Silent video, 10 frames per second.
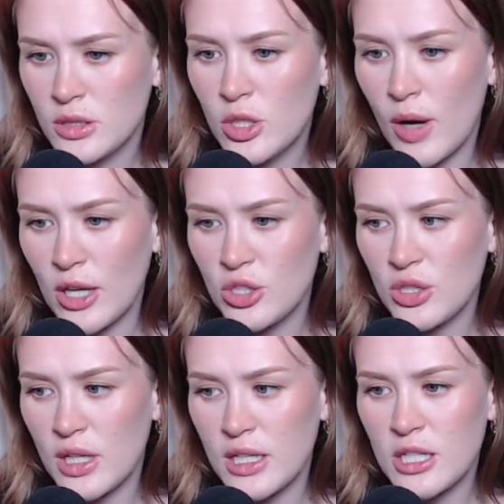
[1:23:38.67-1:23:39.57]
No,
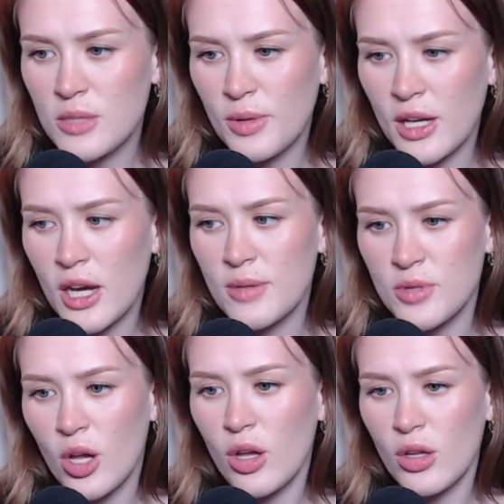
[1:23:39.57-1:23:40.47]
actually, I need to play
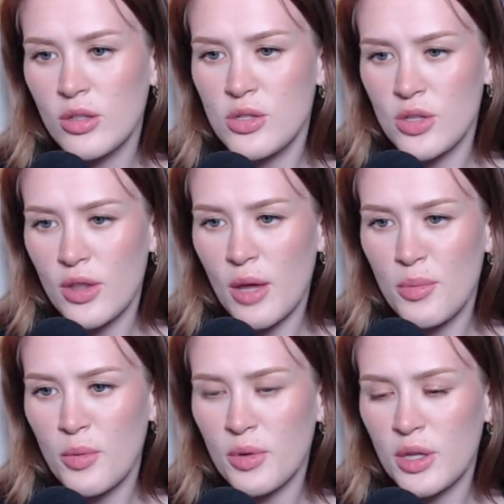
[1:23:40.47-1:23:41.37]
Heimdall, so that'd
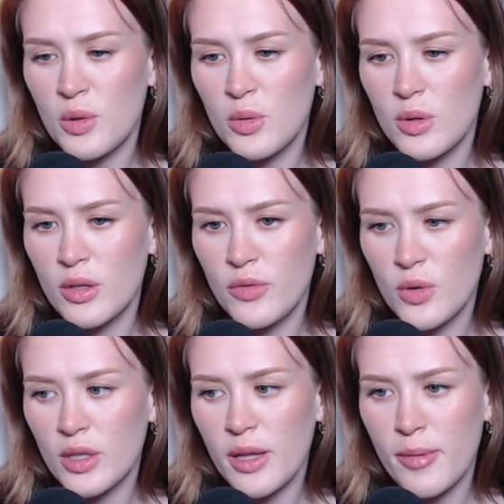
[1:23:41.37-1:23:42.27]
be really cool if you
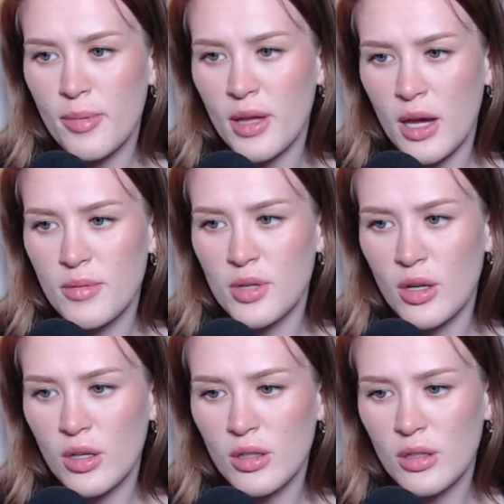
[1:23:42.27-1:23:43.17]
could let me play
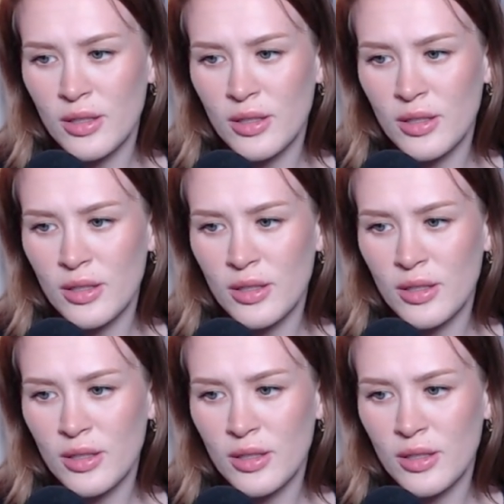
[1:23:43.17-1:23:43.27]
Heimdall.